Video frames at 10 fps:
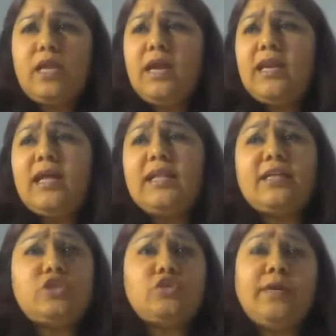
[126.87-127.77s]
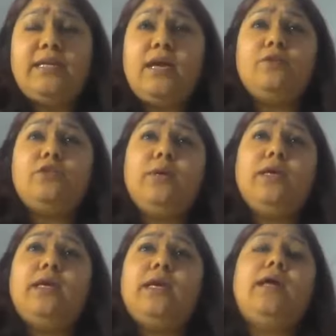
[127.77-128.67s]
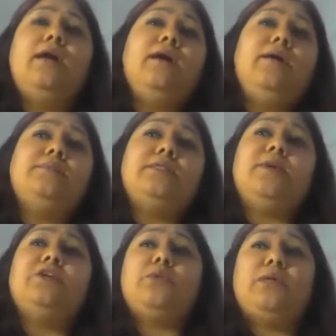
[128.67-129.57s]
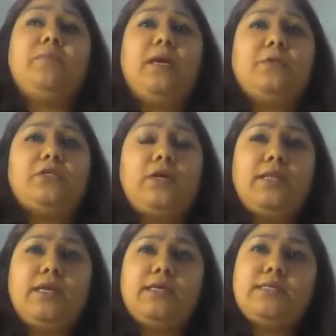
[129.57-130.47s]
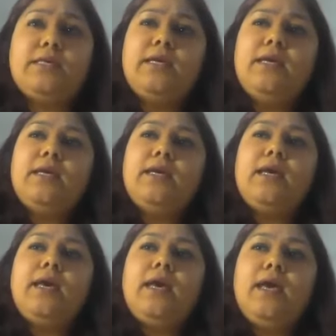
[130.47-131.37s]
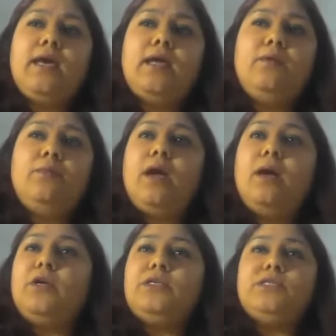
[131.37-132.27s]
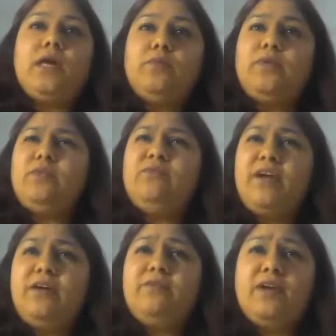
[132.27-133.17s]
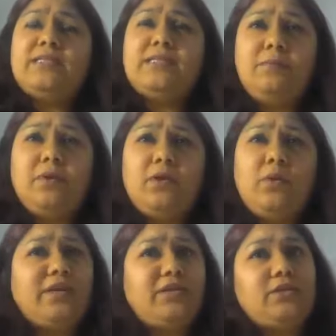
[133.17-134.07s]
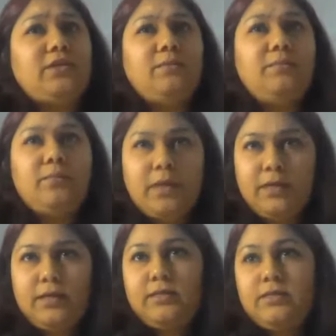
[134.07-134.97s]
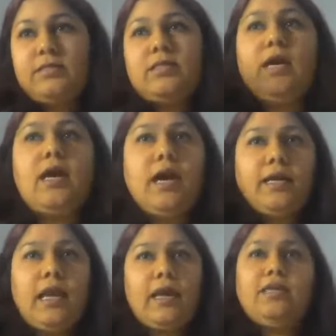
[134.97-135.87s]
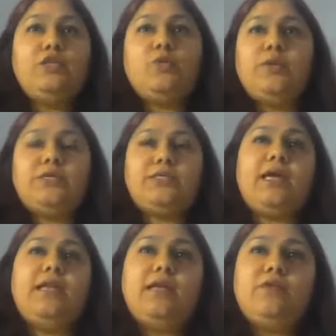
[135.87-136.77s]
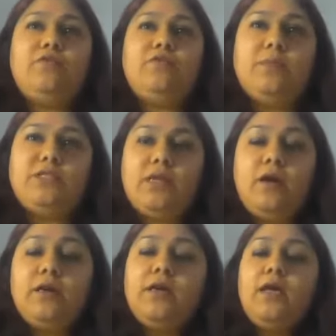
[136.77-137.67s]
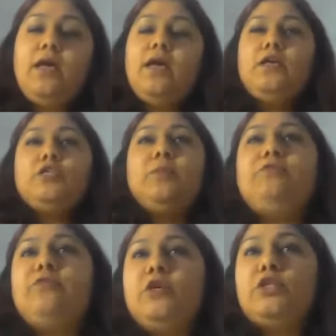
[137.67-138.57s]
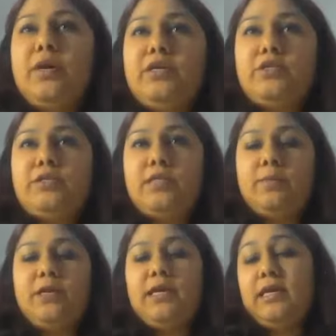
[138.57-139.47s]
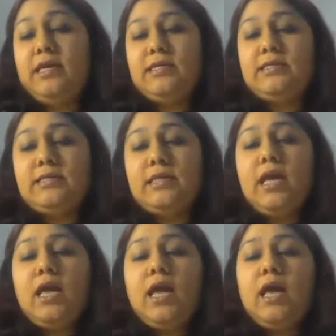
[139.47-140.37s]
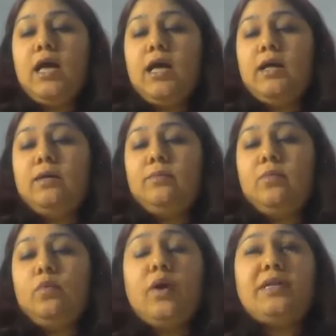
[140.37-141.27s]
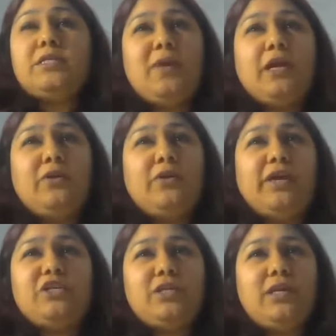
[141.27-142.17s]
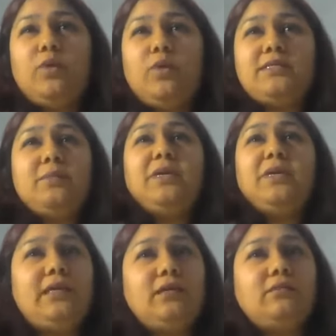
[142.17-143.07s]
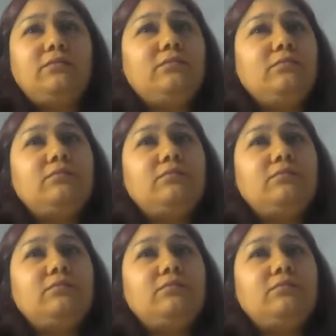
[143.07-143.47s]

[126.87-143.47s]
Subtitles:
And I'll get straight down to it. And Sabah has written papers on this. And I'm going to start with a very, very simple question because I need to understand it from the start. So my first question, Sabah, is what is microaggression and what is the big deal?